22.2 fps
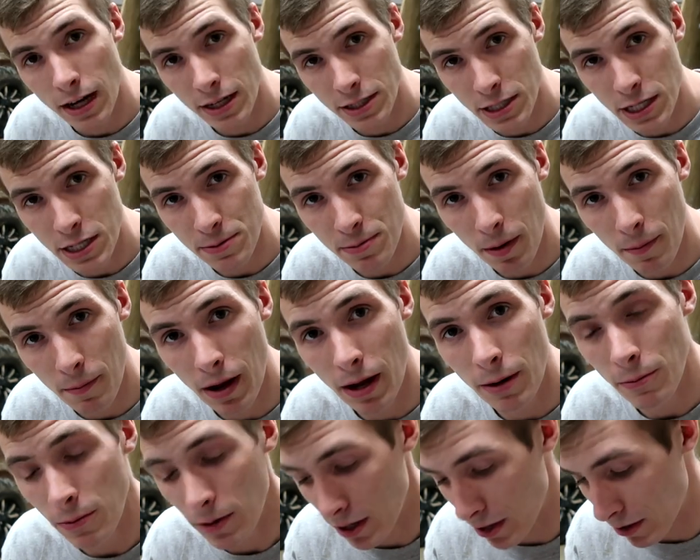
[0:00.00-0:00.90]
I changed my
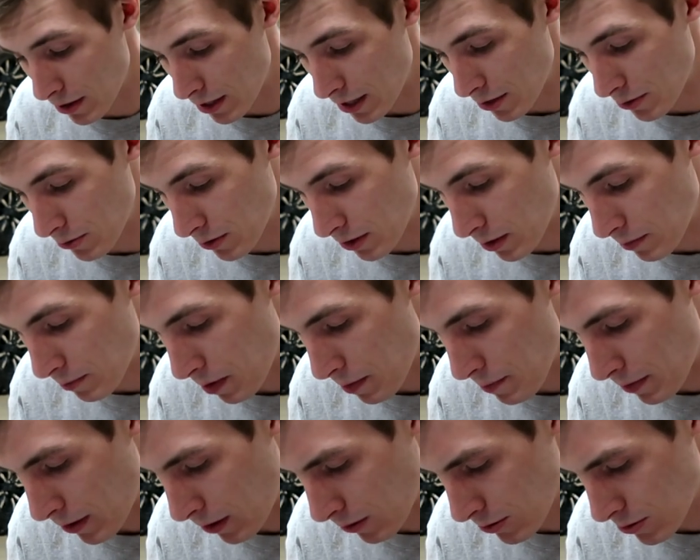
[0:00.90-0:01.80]
mind. We are not doing it by
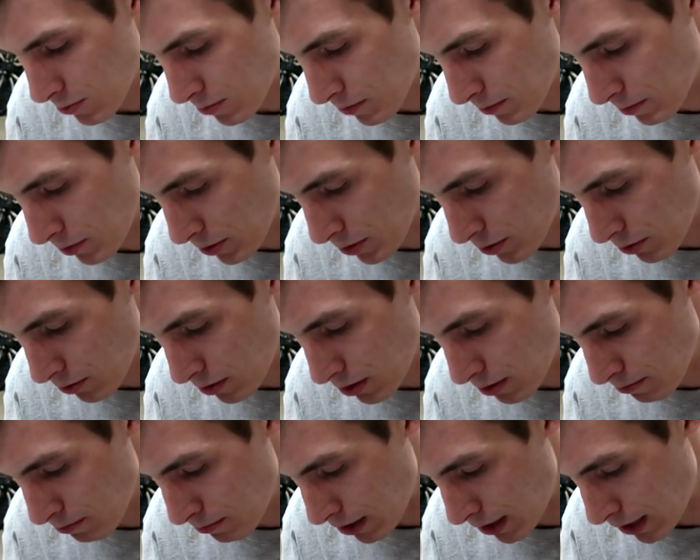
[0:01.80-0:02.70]
pounds. We will do
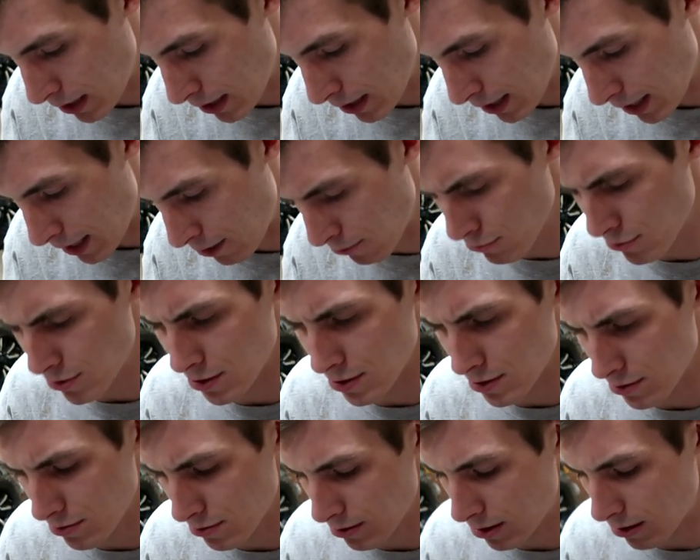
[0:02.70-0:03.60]
it by
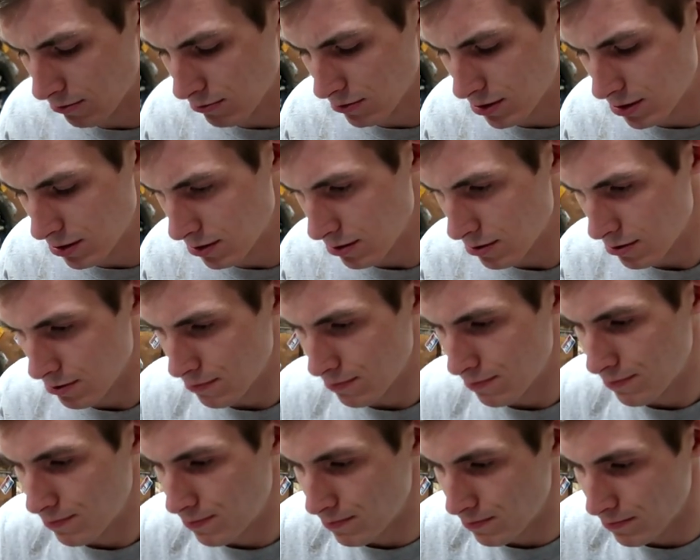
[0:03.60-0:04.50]
ounces. Ounces.
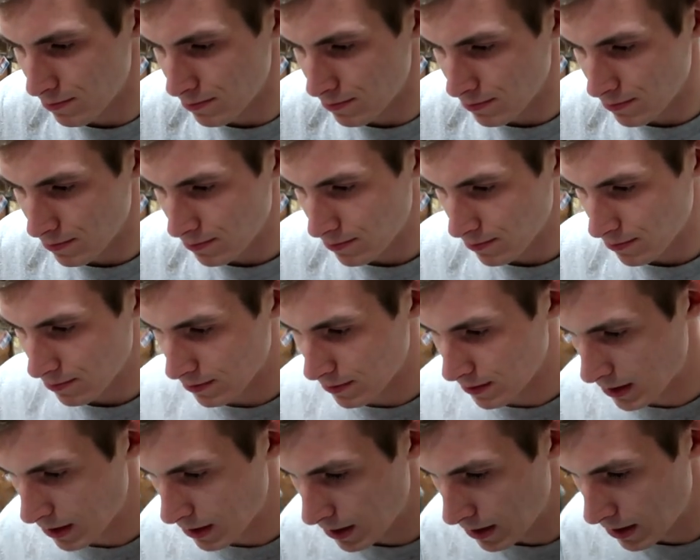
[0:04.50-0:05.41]

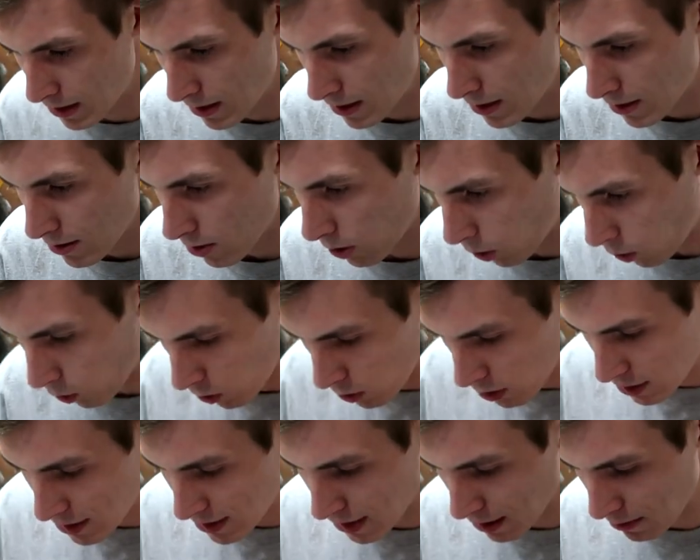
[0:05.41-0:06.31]
The
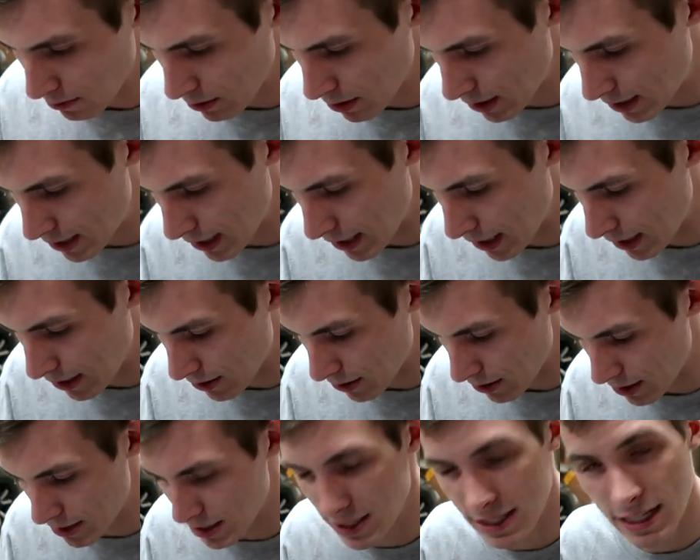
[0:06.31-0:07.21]
whole assembly
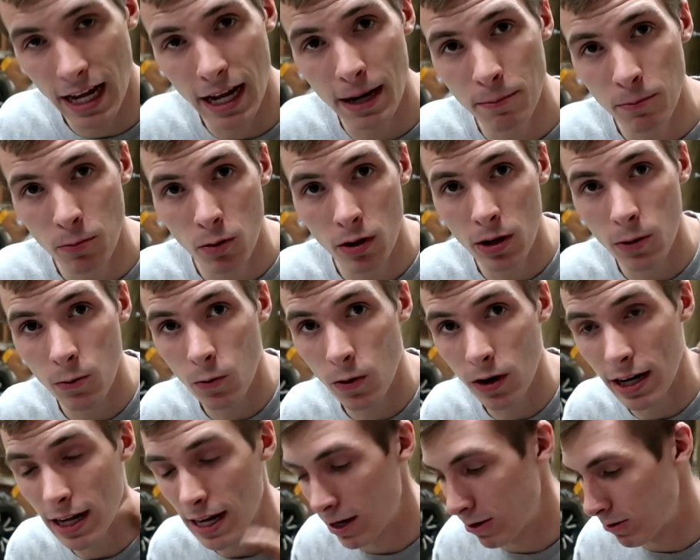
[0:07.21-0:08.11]
together is
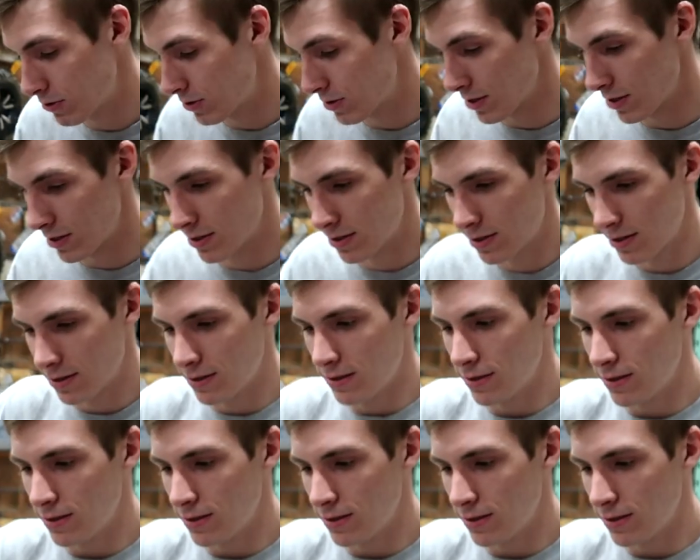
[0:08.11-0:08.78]
10.1 ounces.